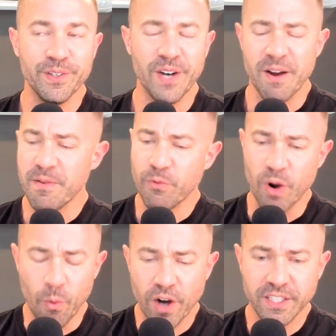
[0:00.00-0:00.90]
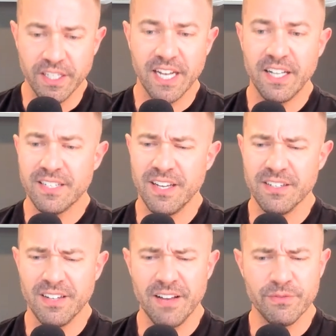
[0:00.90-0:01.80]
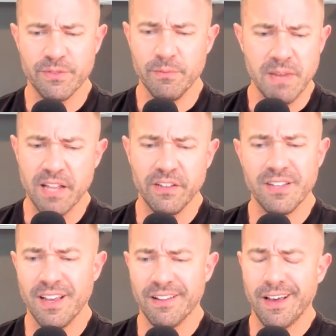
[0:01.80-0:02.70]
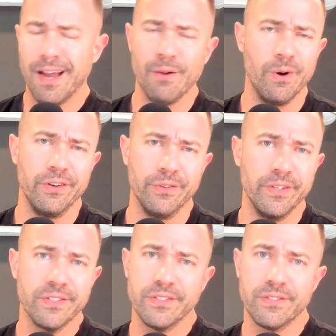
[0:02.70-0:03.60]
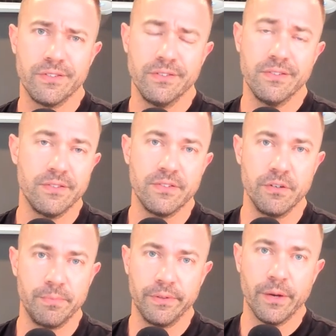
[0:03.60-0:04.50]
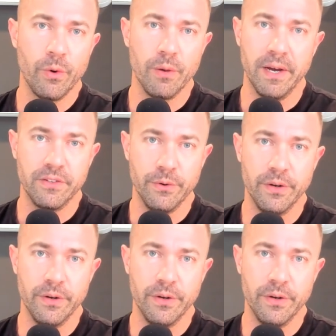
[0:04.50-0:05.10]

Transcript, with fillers: I remember when I walked in that class house, I was immediately saying like, I don't want to do this. This, this is stupid. Like, what am I doing?